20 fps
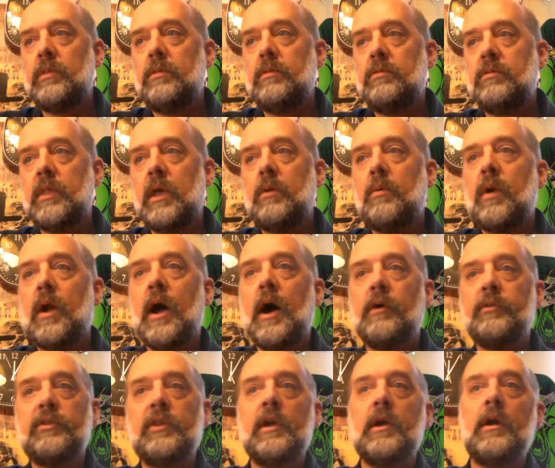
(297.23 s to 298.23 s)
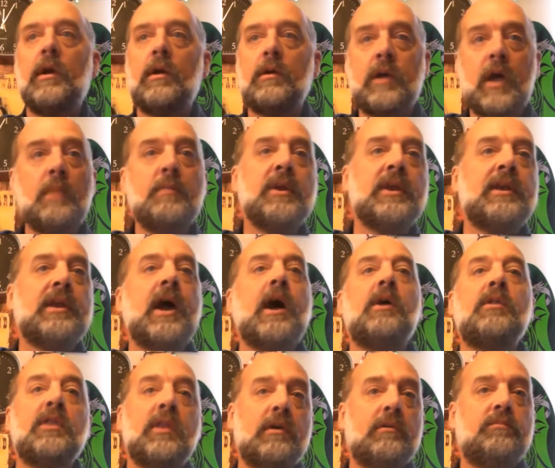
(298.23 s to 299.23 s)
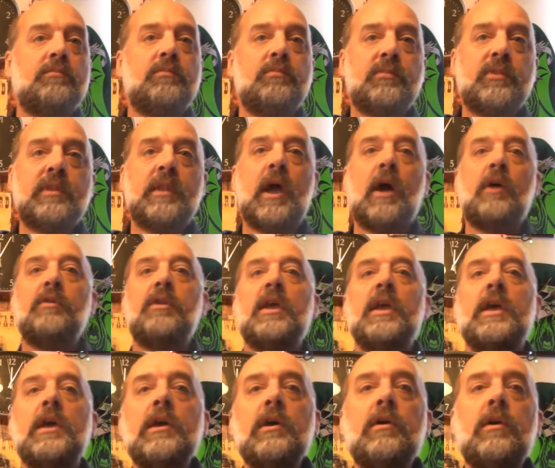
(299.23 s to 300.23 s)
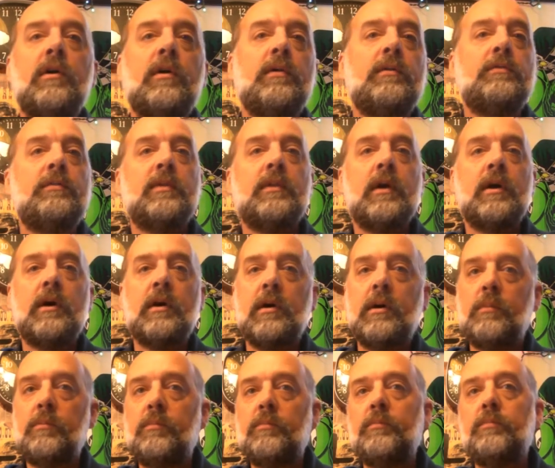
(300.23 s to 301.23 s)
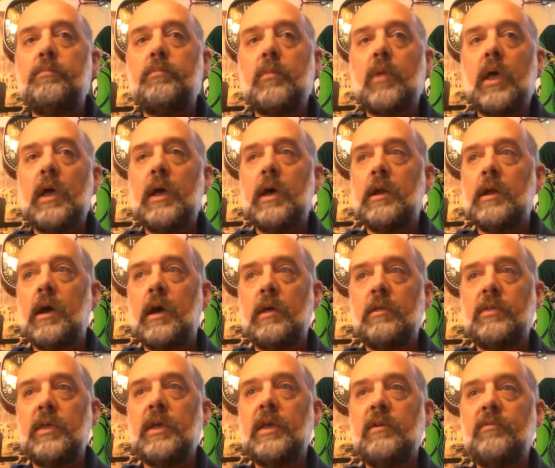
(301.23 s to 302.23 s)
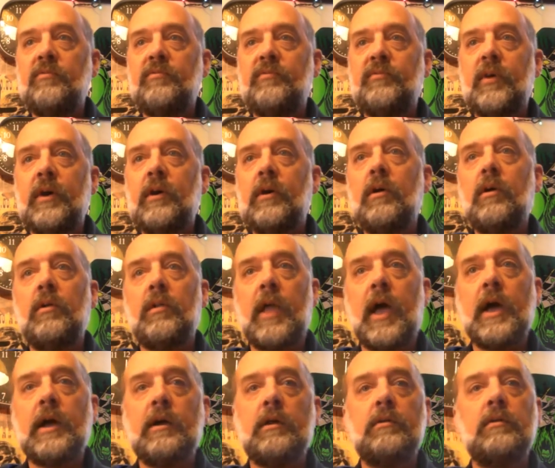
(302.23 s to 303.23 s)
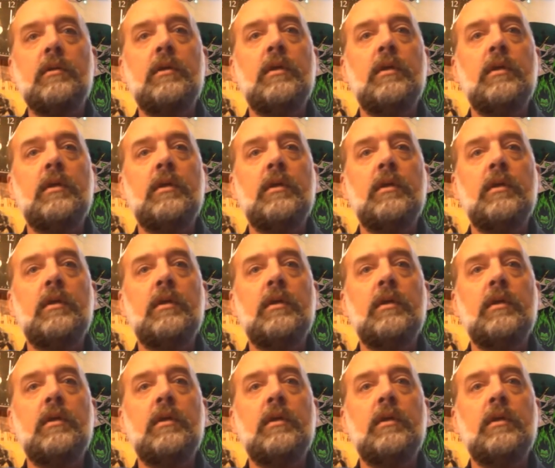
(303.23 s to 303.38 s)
they were out there coming down the hill, and I think he fell like